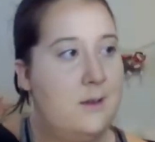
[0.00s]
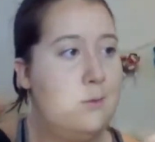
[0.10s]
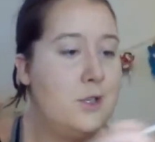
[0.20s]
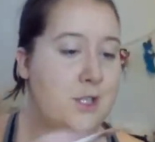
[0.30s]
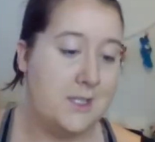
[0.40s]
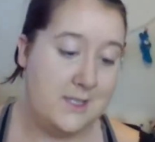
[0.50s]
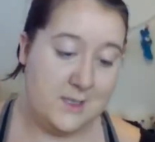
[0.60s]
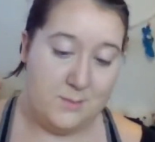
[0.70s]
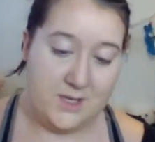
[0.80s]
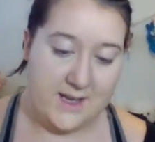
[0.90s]
We're just gonna
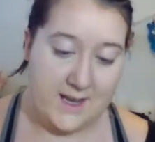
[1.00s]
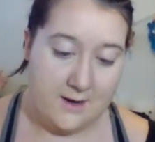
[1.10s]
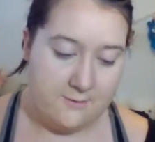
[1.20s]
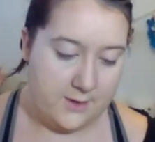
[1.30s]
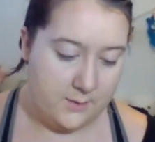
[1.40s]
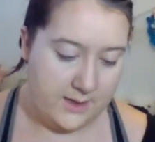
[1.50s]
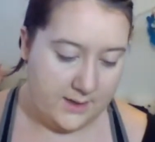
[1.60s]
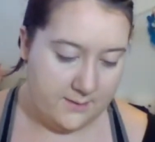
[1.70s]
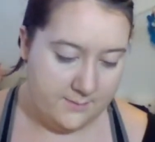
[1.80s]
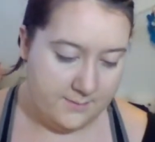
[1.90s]
smear that
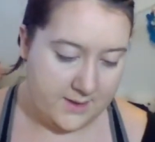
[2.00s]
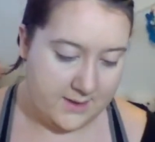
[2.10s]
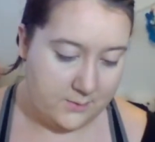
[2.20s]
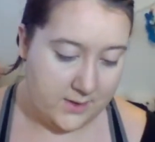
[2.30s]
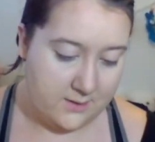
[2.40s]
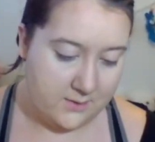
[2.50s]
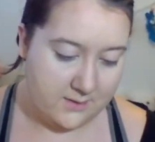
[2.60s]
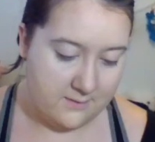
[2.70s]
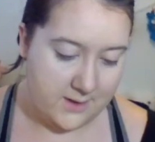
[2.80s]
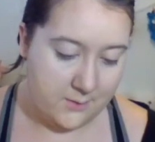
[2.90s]
everywhere because we don't know what
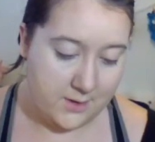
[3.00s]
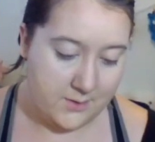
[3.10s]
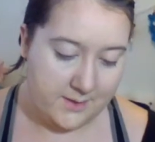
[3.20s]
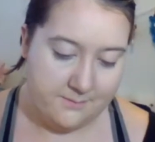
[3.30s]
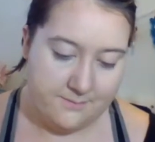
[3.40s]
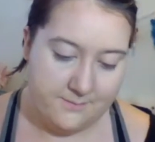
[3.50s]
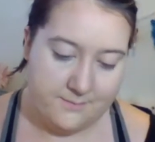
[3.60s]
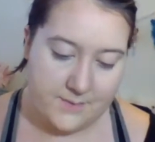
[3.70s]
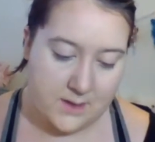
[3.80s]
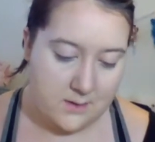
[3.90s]
the fuck we're doing
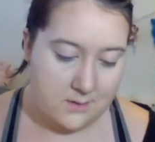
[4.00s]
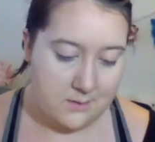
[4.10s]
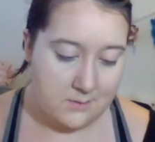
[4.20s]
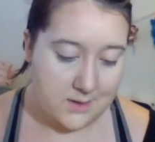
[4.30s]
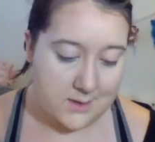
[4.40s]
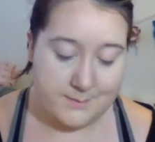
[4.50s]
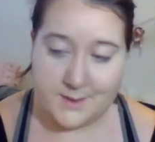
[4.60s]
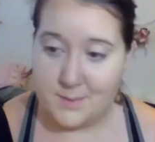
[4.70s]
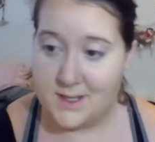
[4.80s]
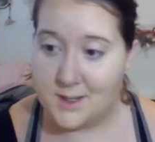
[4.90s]
when it comes
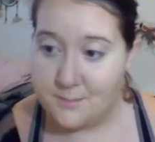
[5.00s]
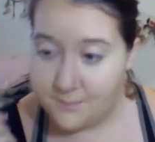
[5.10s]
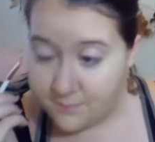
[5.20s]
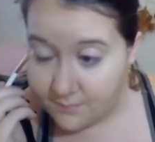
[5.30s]
to makeup.